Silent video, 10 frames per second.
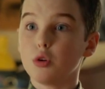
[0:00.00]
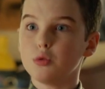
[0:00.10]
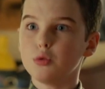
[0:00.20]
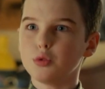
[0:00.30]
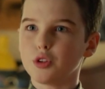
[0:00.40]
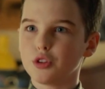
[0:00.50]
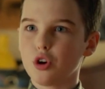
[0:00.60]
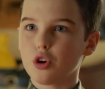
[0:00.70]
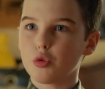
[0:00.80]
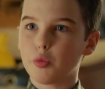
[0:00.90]
the nuts! Ooh, the
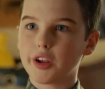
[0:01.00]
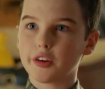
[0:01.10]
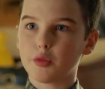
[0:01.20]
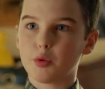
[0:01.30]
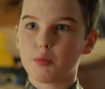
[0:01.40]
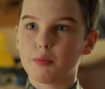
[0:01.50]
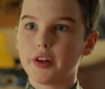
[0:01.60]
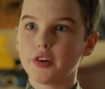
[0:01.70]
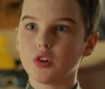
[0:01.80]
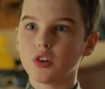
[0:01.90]
long-awaited
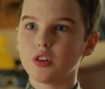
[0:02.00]
rebuttal